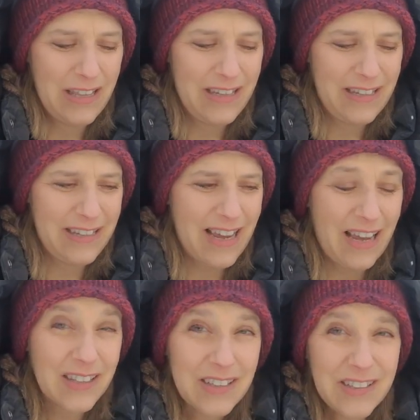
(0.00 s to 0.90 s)
the
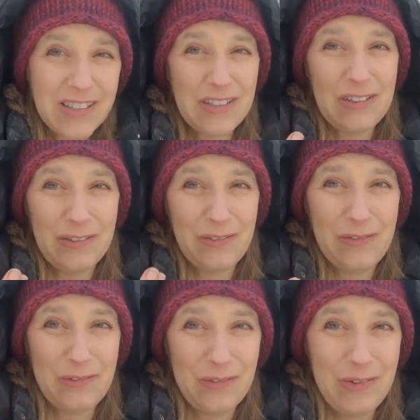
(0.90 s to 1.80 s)
essence
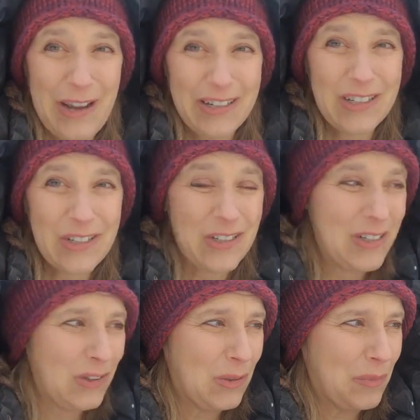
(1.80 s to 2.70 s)
of radish.
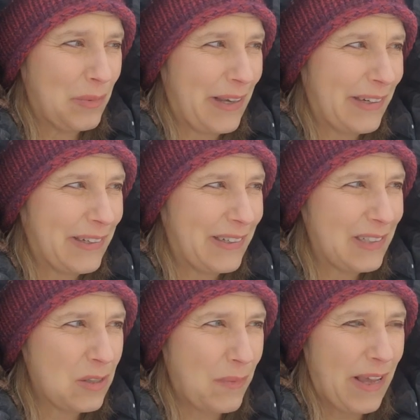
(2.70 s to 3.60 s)
These are
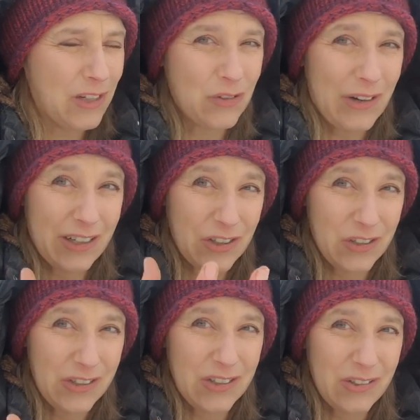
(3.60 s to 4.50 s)
black Spanish
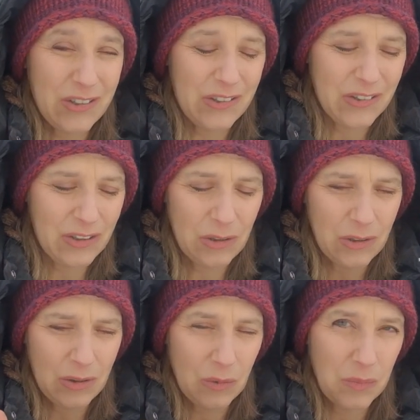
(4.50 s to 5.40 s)
radishes, so they're
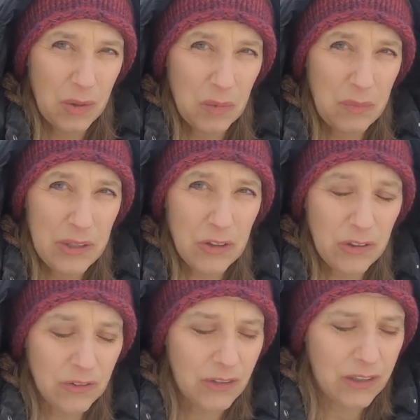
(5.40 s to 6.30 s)
they're they're a little
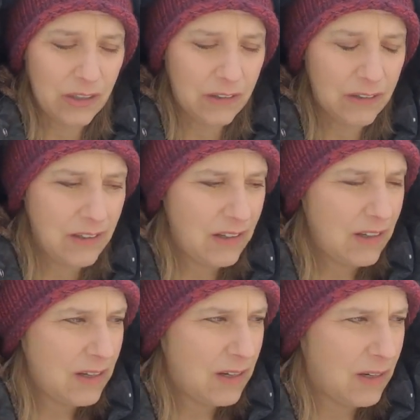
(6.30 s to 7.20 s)
bigger and, and
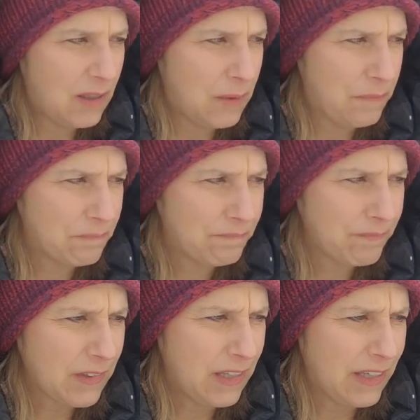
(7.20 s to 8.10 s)
um,
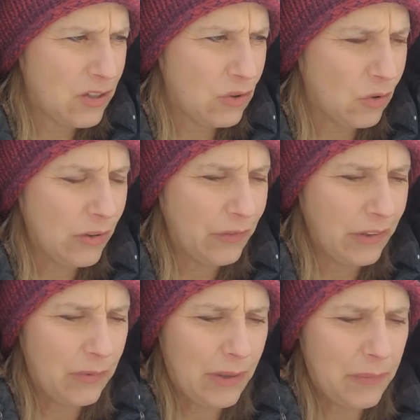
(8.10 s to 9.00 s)
they store
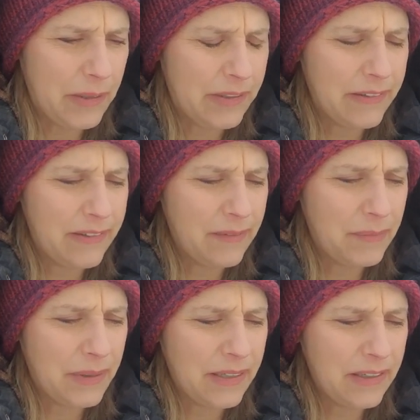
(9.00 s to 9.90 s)
really well. But
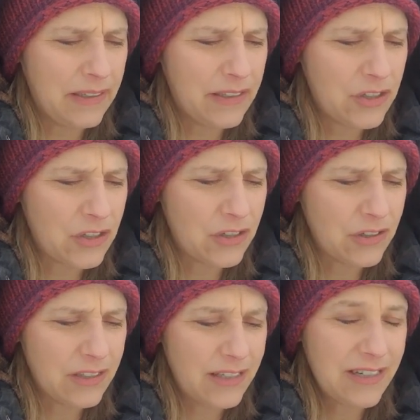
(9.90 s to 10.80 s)
but each
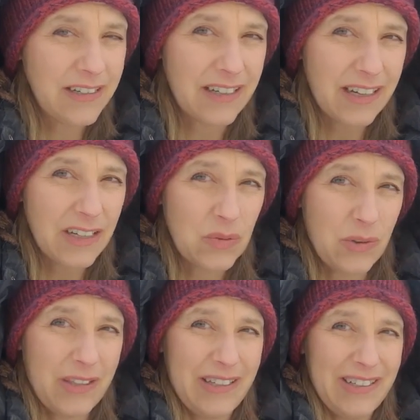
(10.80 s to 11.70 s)
seed has
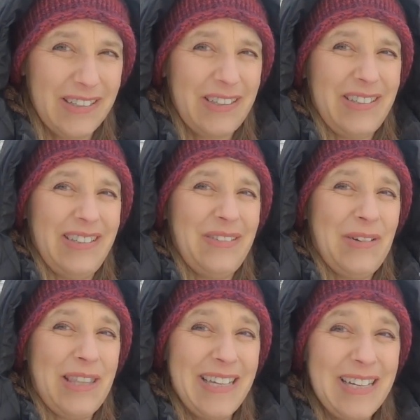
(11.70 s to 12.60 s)
within us
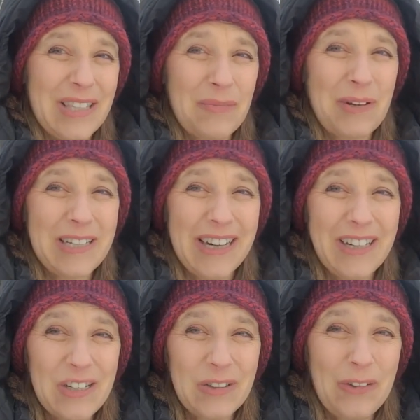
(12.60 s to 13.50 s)
within it the
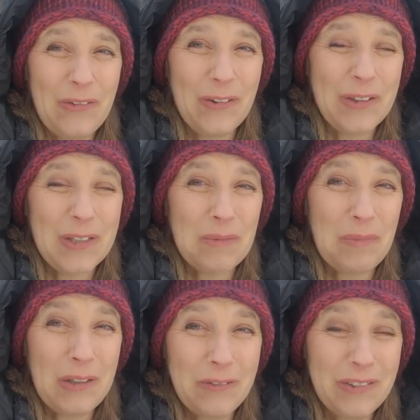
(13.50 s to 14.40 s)
potential for this
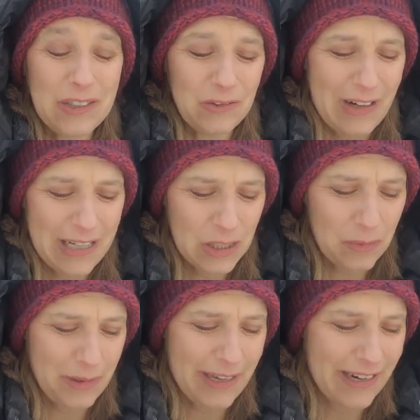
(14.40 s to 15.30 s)
perfect
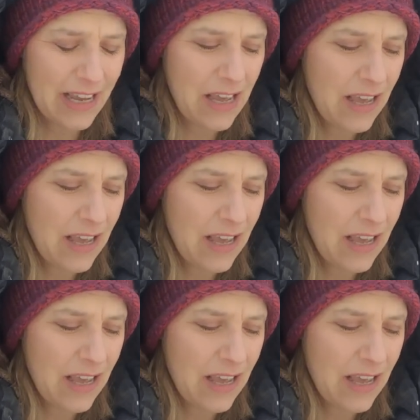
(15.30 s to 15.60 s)
radish plant,